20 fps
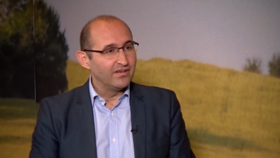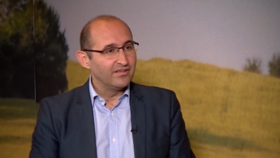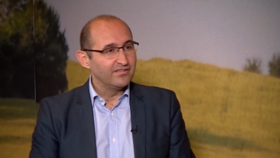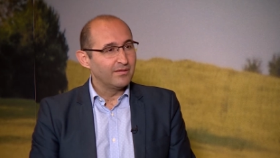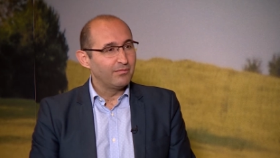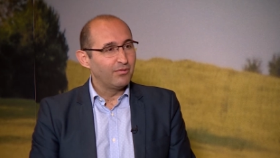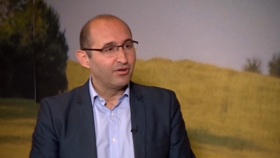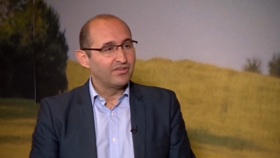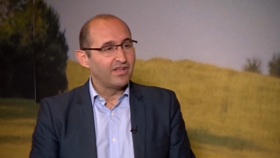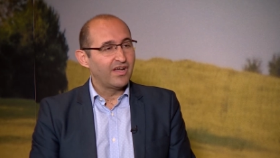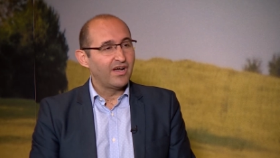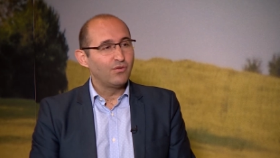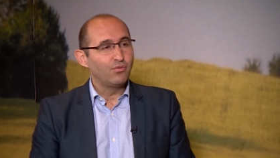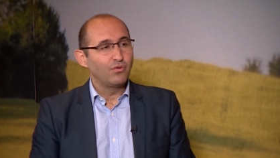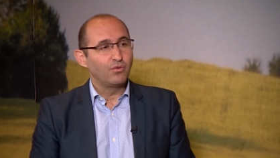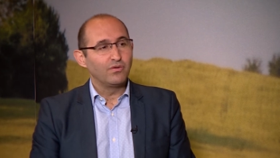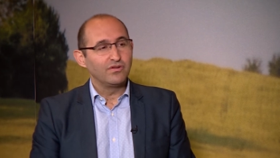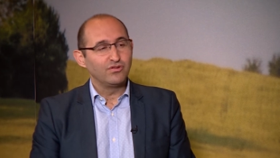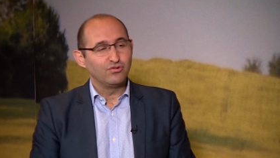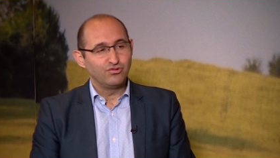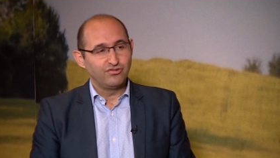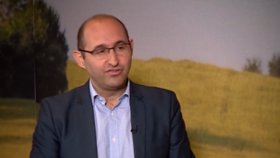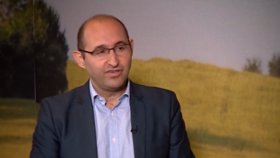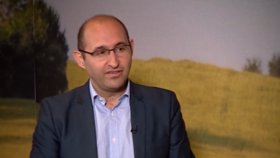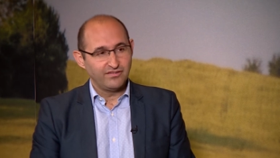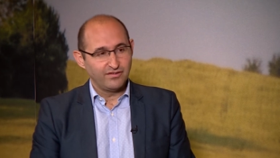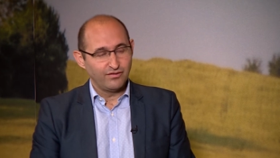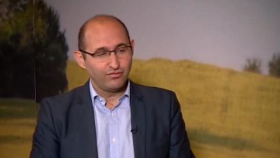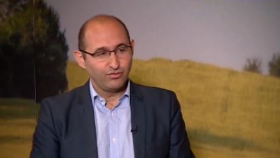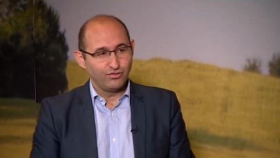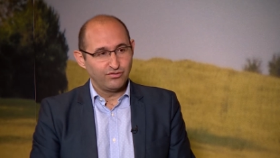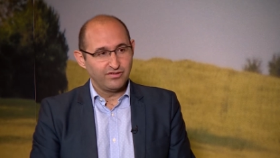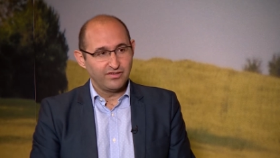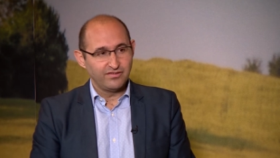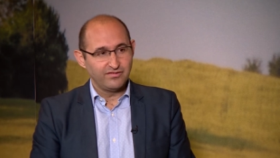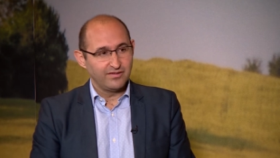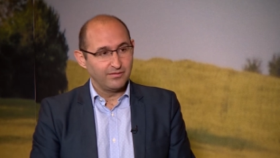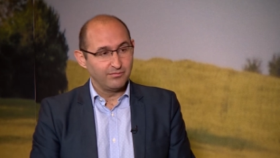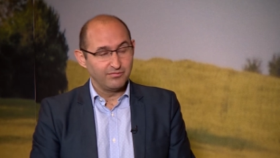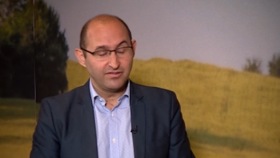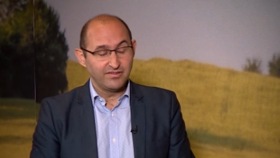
It's about how we want to change the food systems.